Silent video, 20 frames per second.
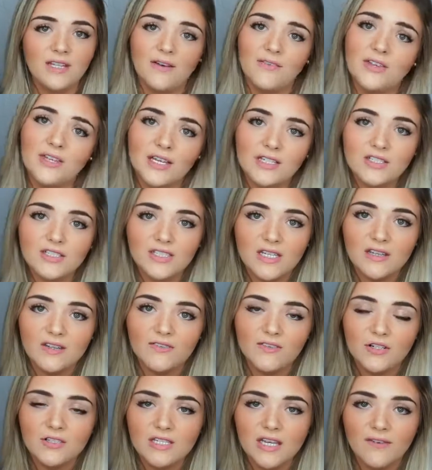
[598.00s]
to everything I just said
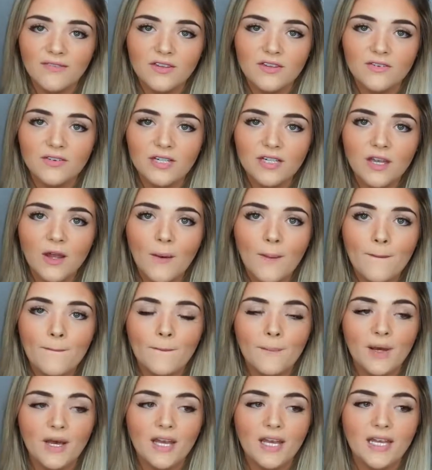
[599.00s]
the first half of the video,
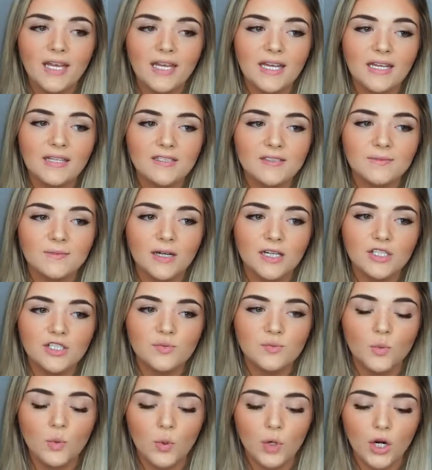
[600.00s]
but it's
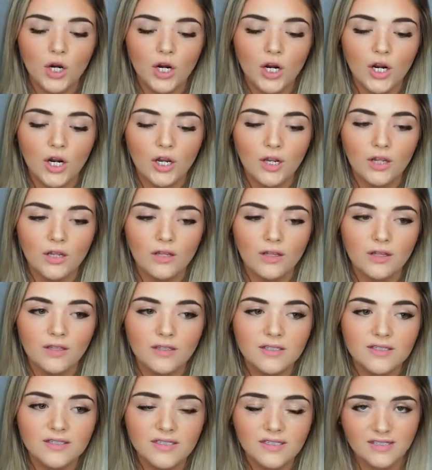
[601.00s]
much more
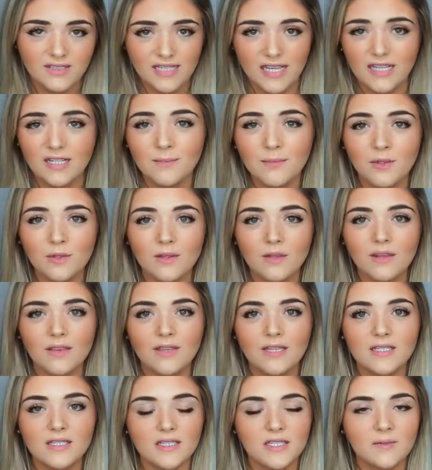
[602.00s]
sustainable
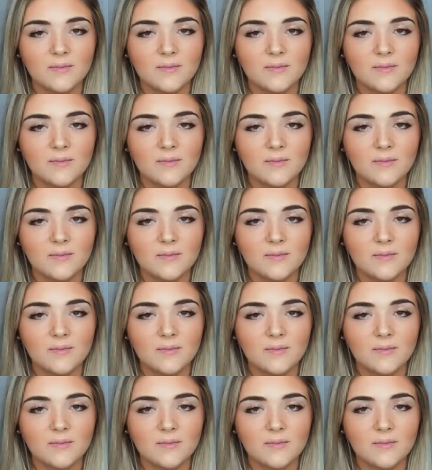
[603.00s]
than to